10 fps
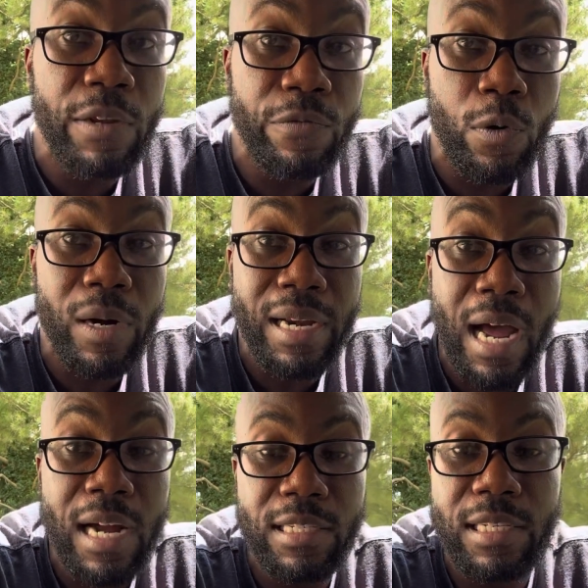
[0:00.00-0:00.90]
for a
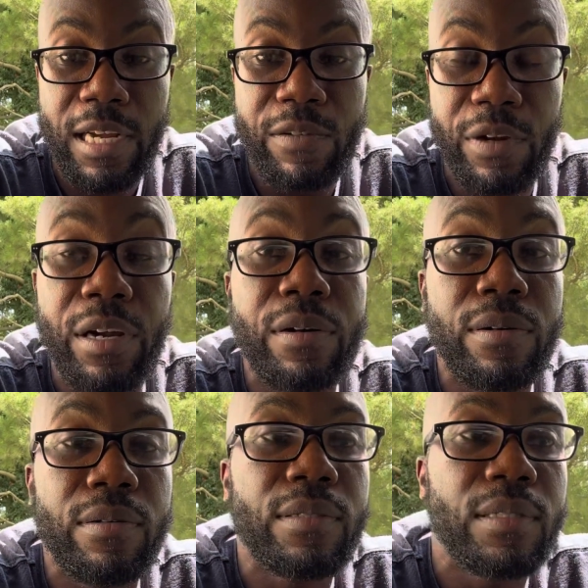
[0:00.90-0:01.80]
9-second
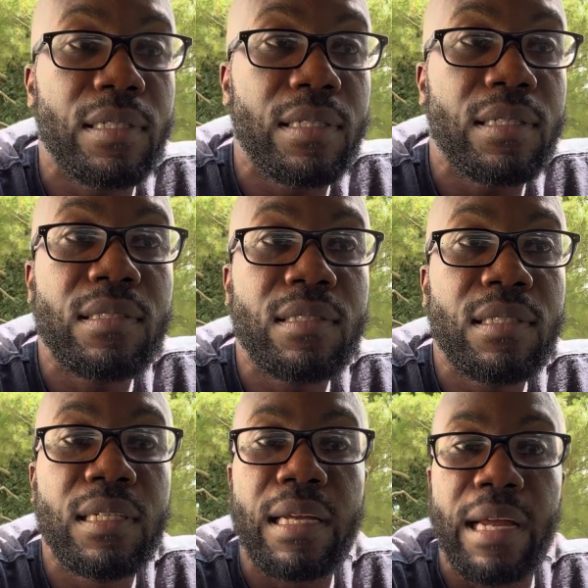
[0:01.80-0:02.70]
vehicle
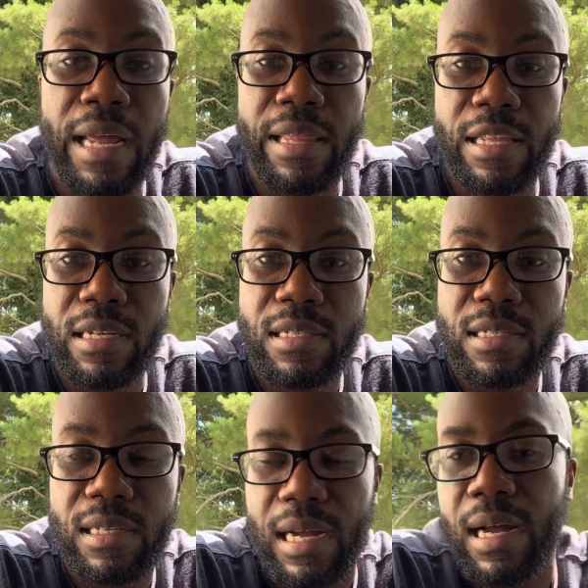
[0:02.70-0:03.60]
in
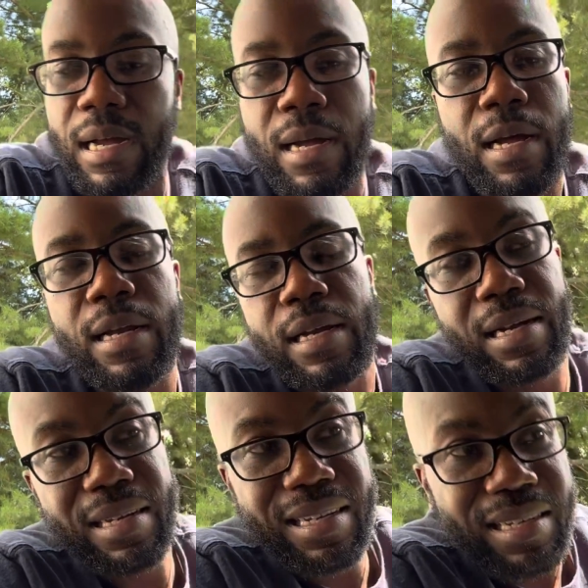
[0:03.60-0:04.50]
this.
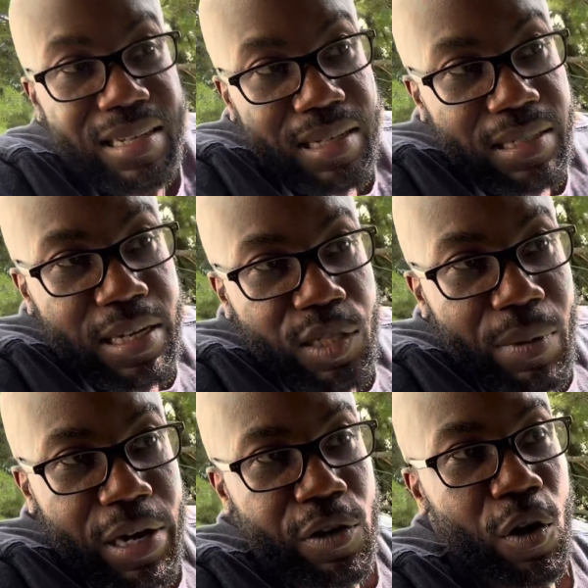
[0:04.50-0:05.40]
That's
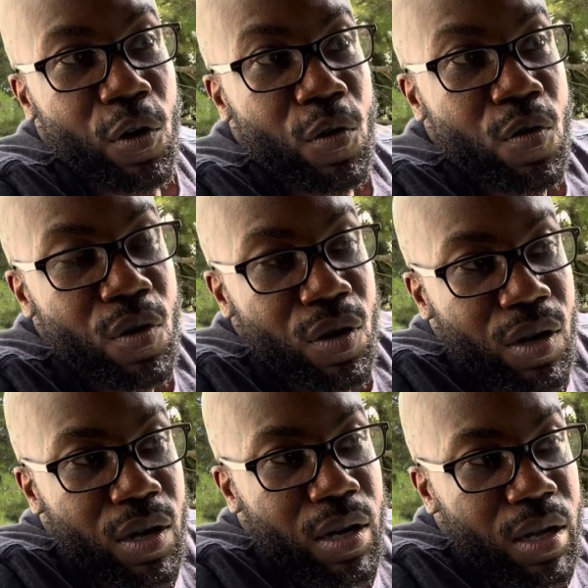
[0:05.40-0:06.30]
my goal.
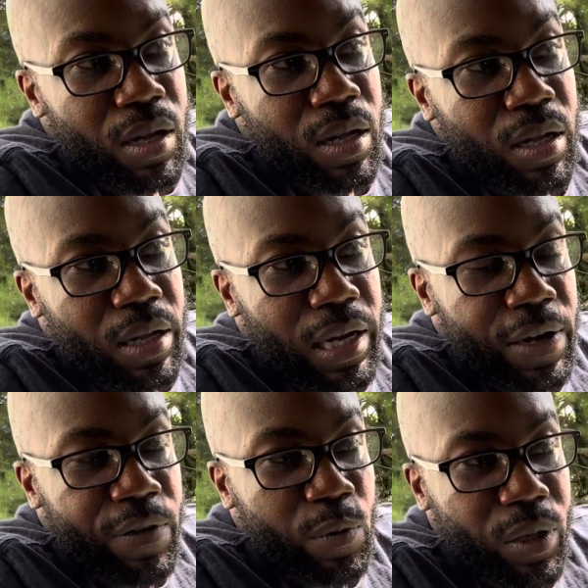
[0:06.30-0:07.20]

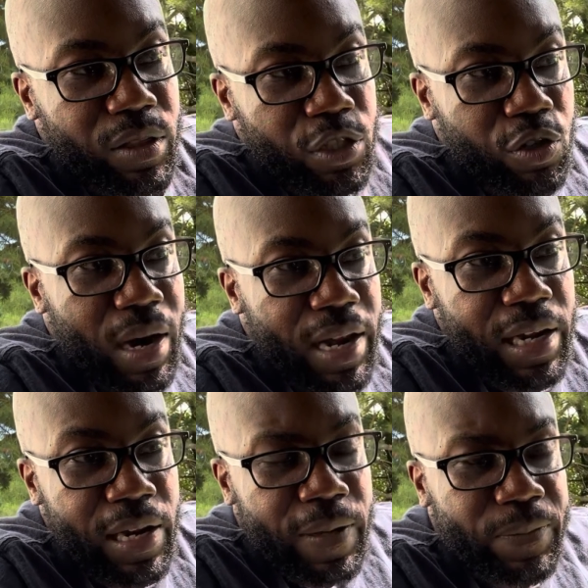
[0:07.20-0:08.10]
Even with the
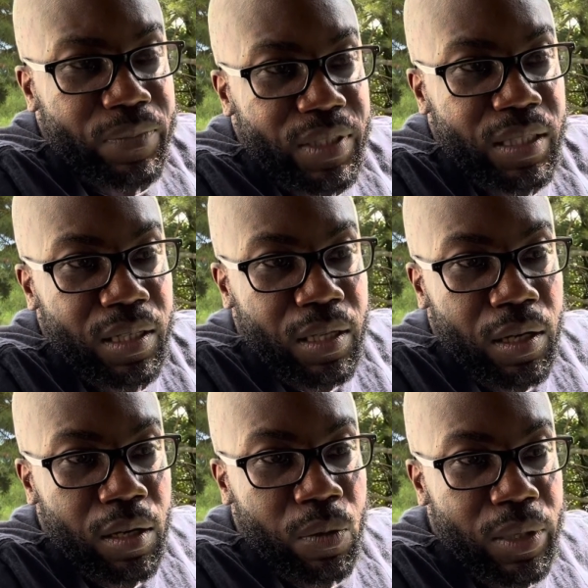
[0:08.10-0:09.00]
draggy,
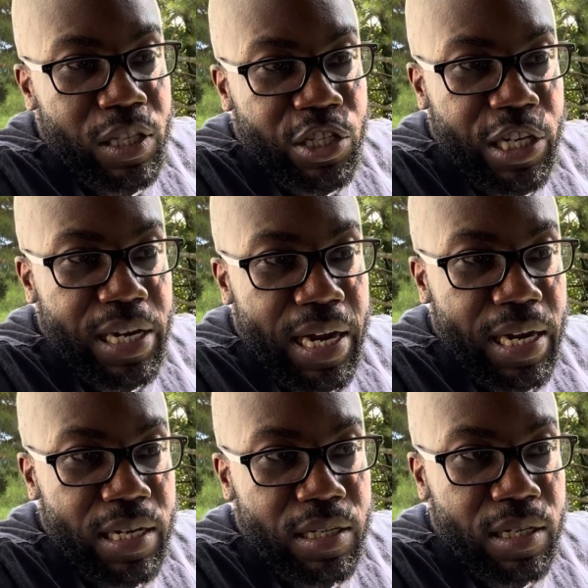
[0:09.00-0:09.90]
with the
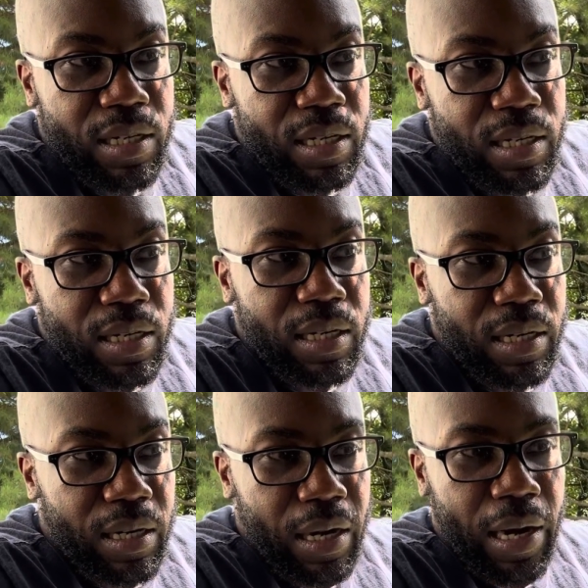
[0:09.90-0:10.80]
G8
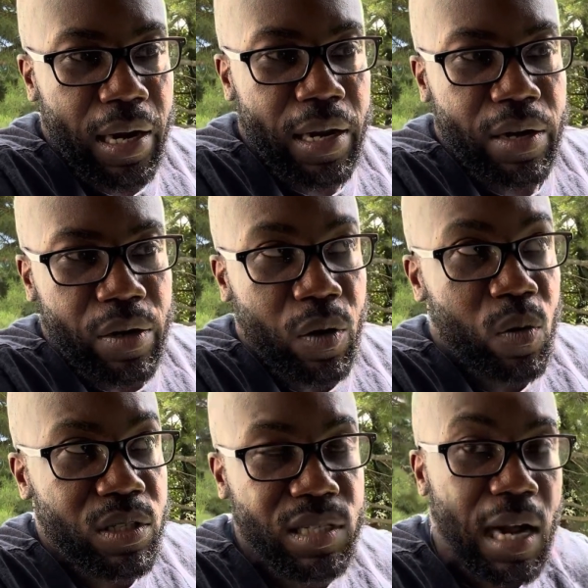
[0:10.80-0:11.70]
and
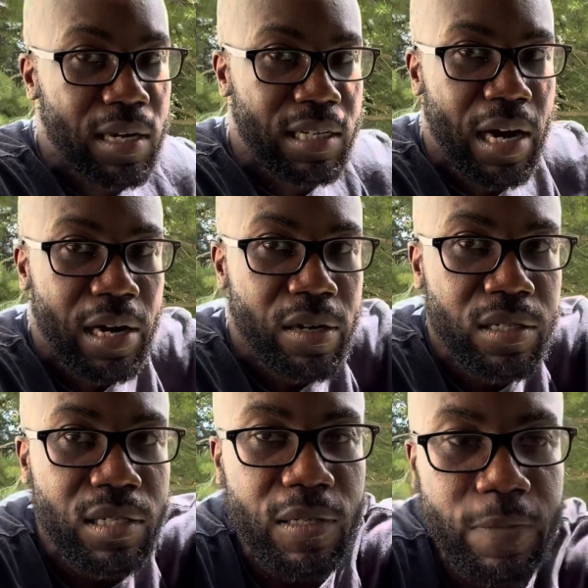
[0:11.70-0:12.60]
on stock tires,